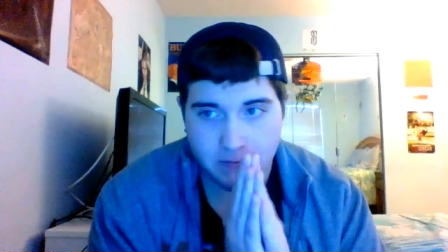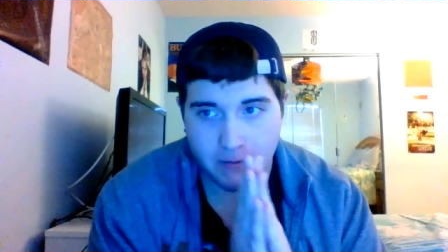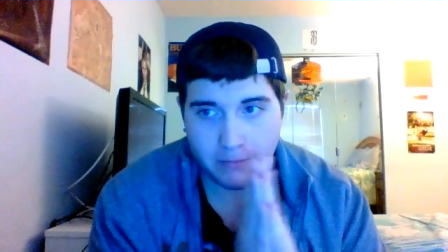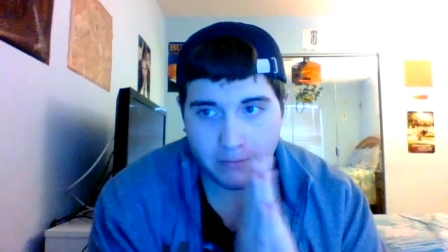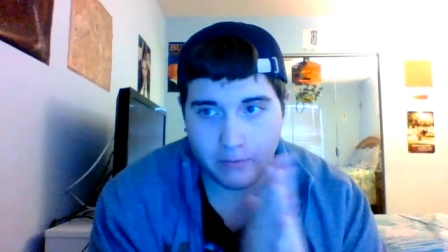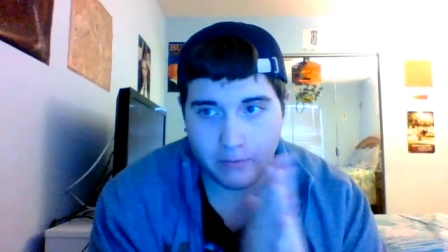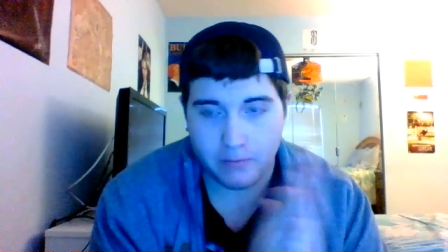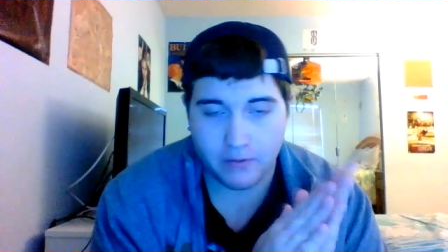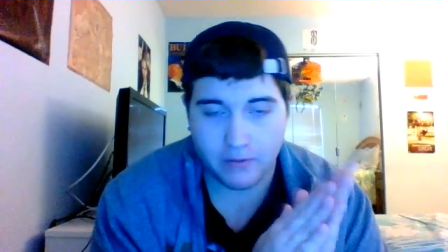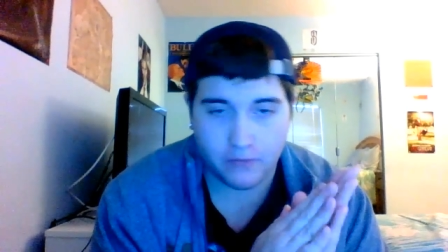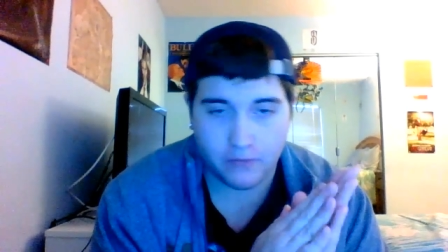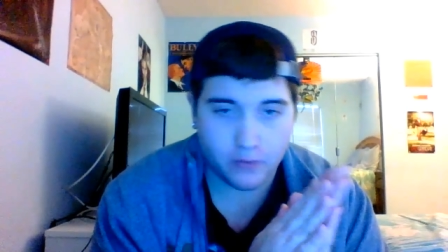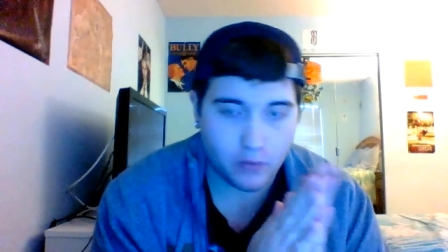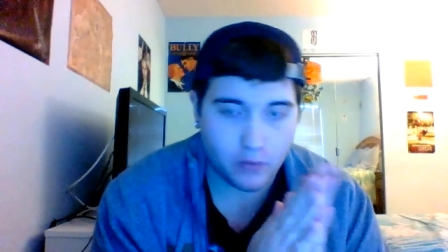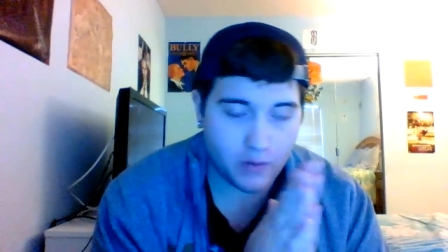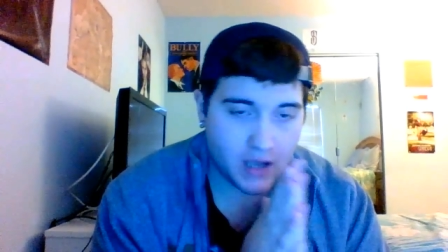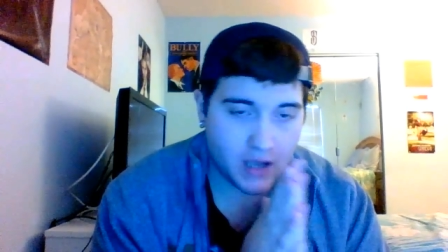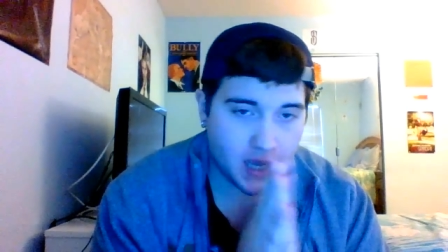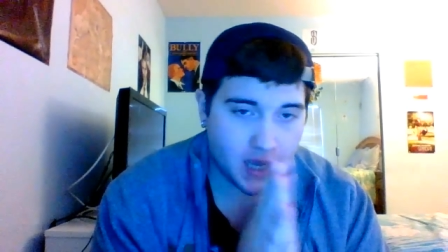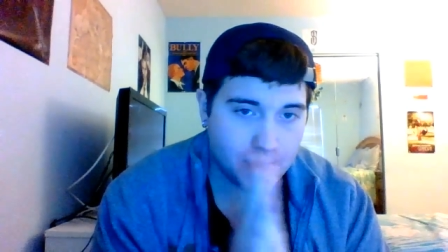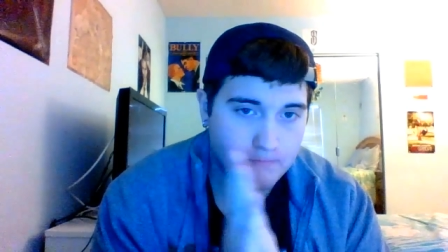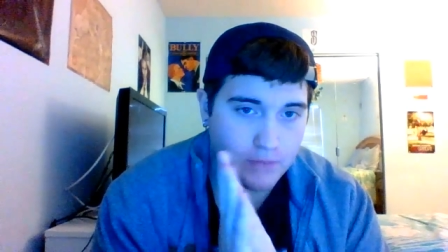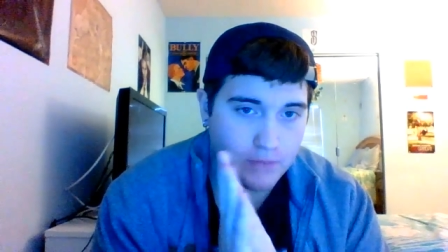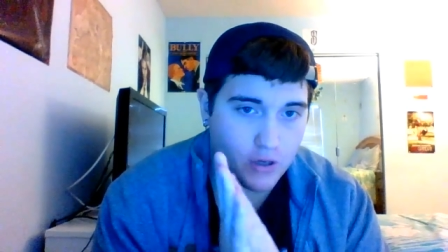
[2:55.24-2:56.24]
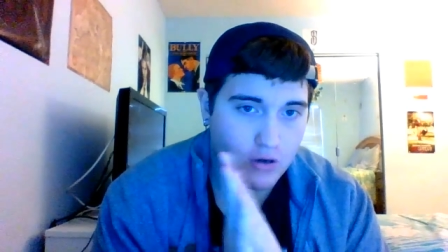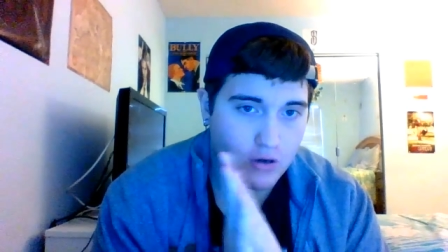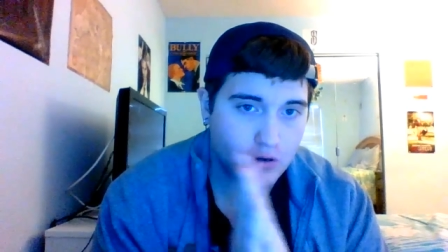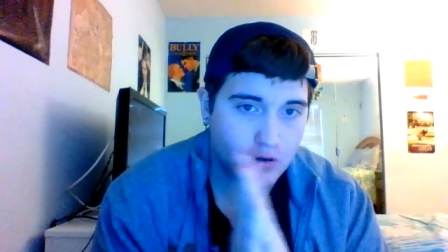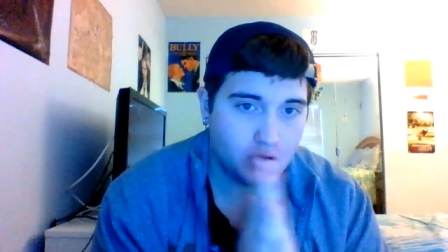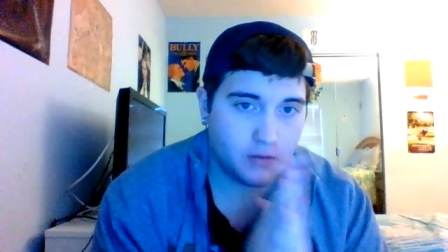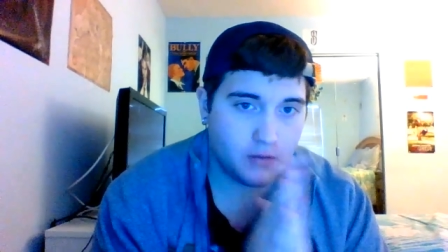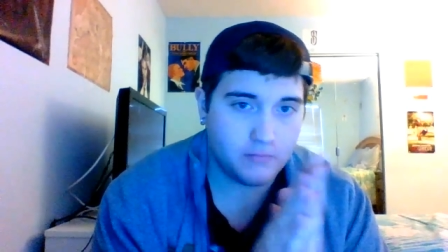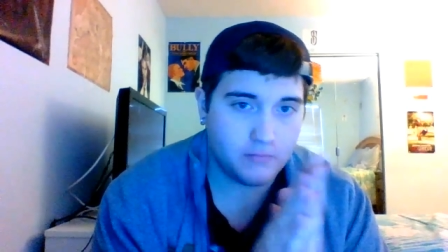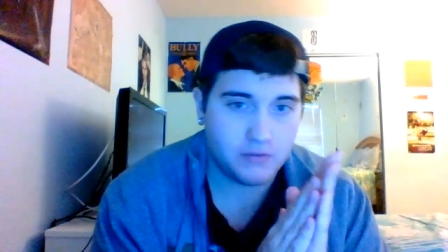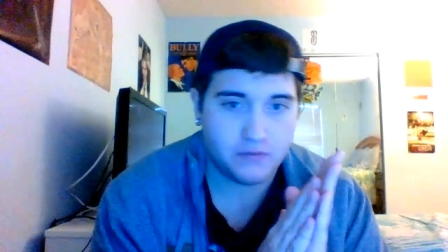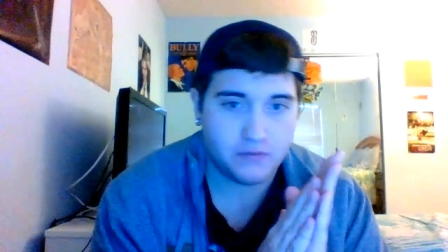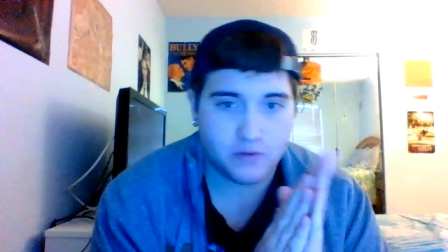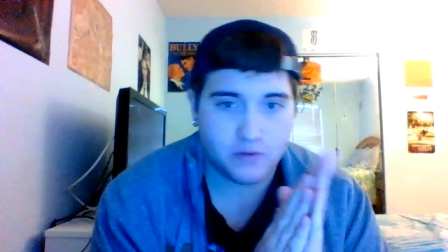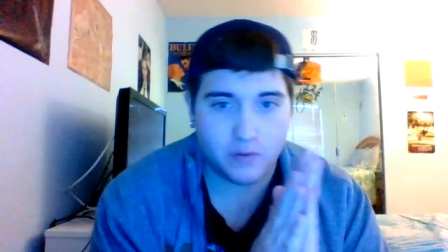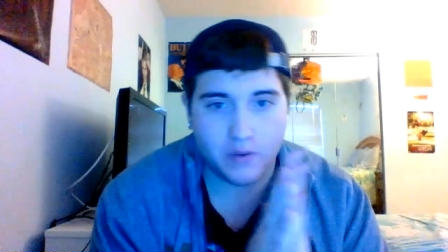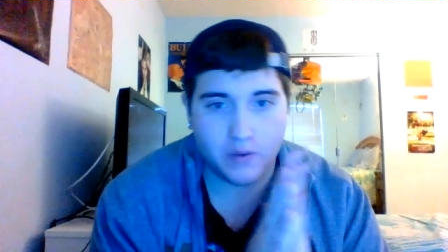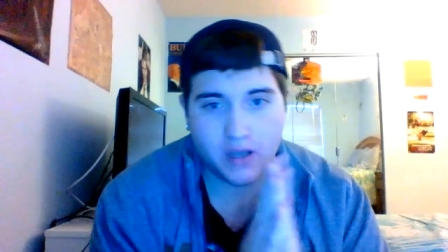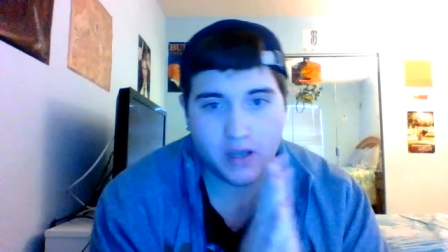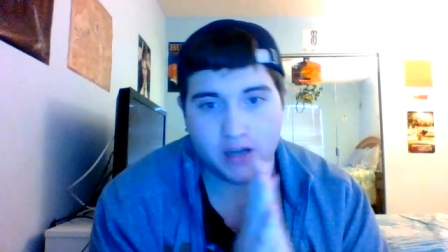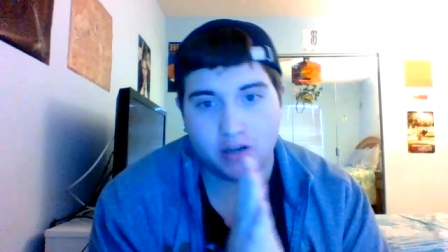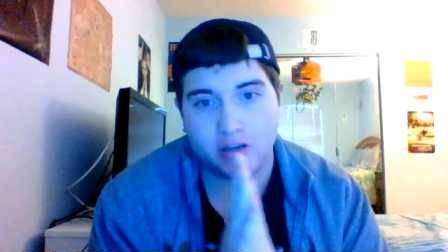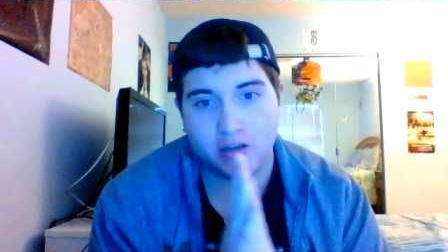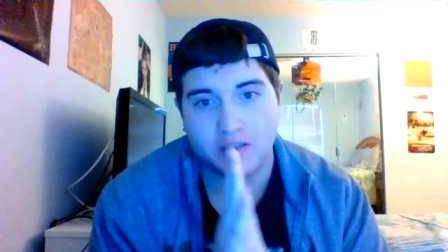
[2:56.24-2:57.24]
remember, before we had Punk, before
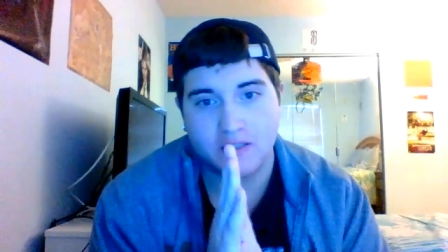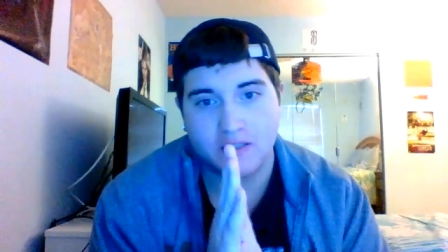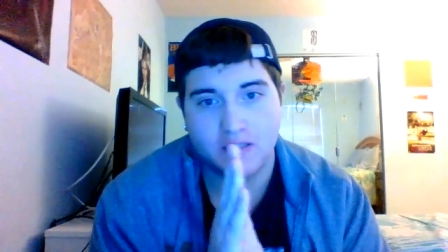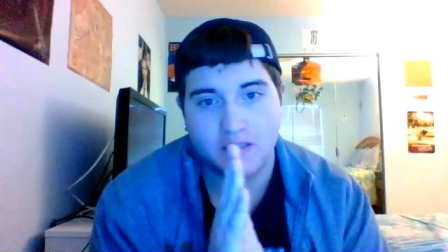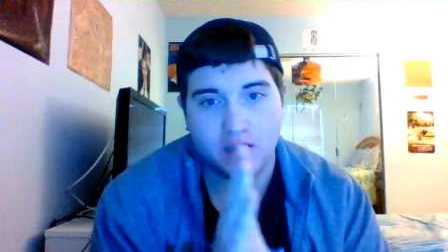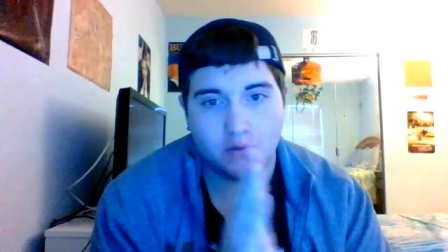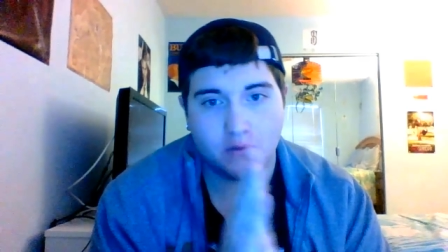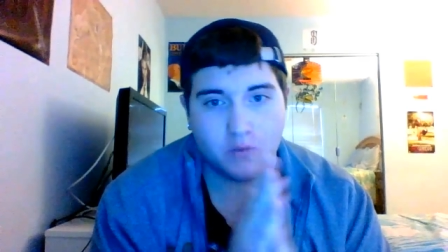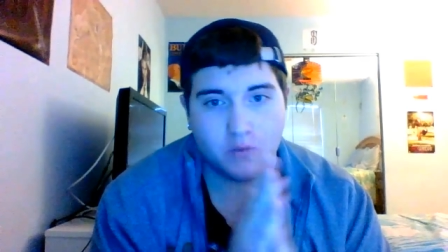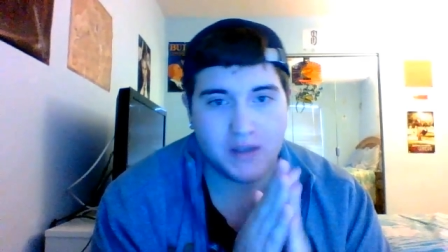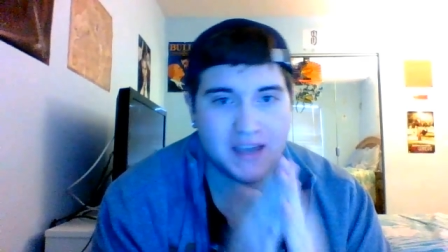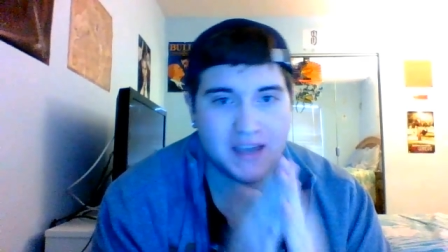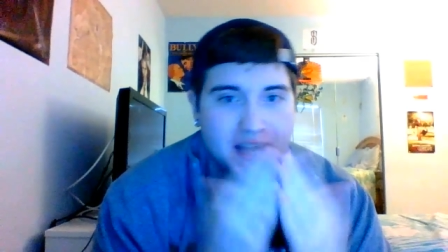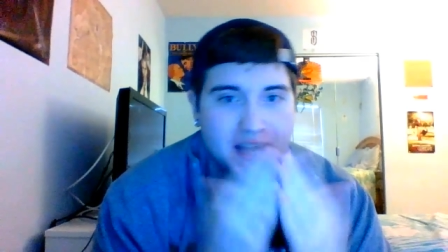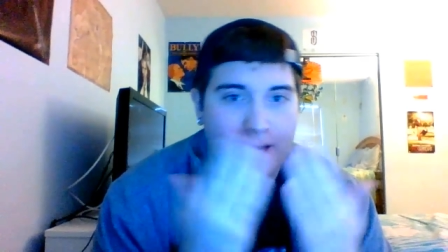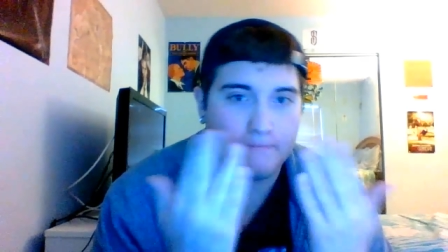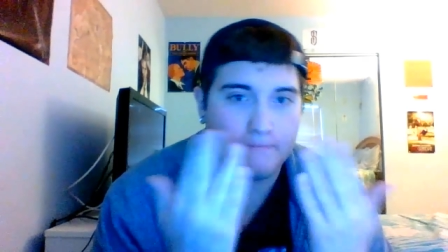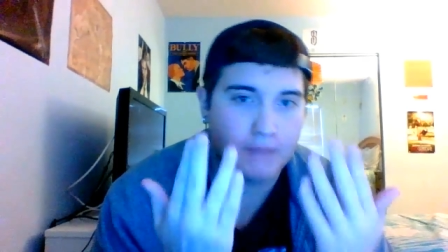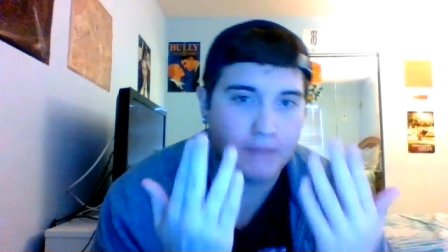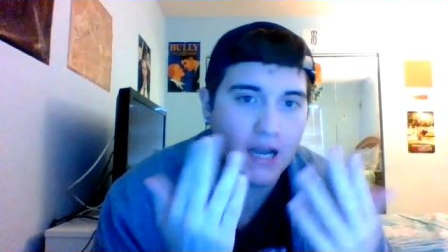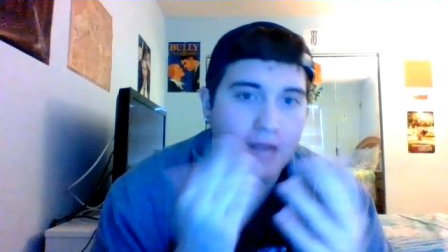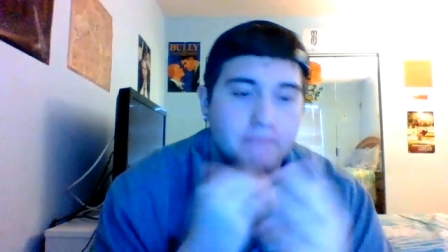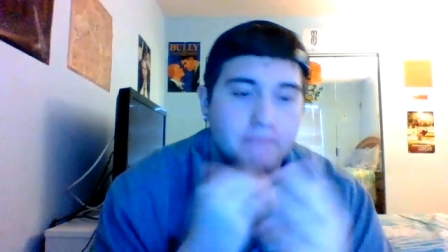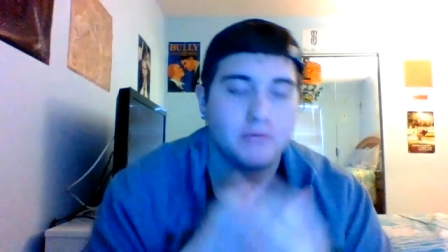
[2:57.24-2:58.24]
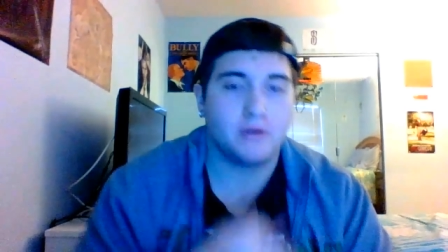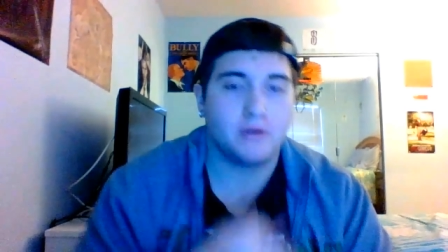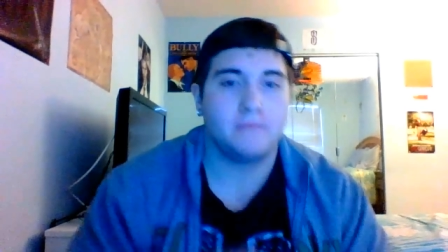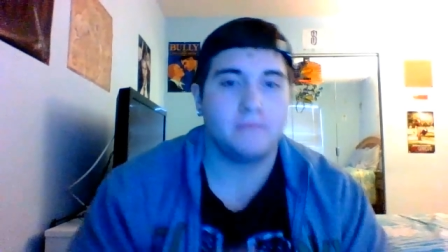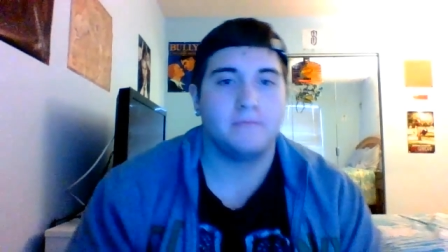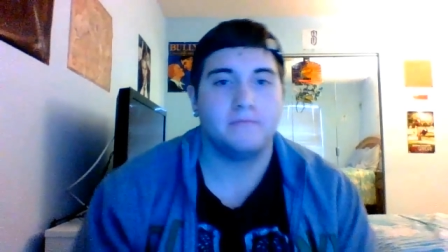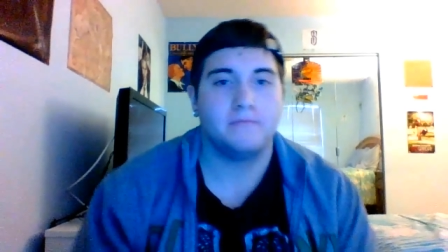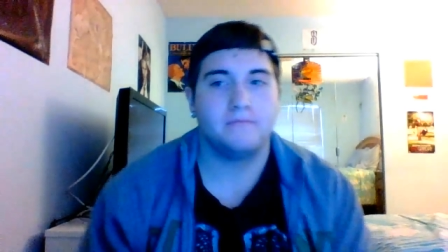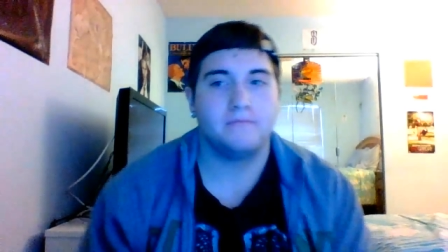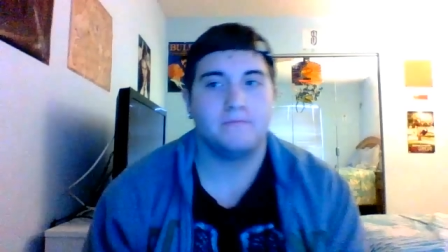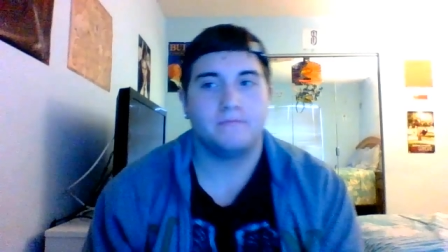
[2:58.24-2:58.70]
we had Austin, we had Piper.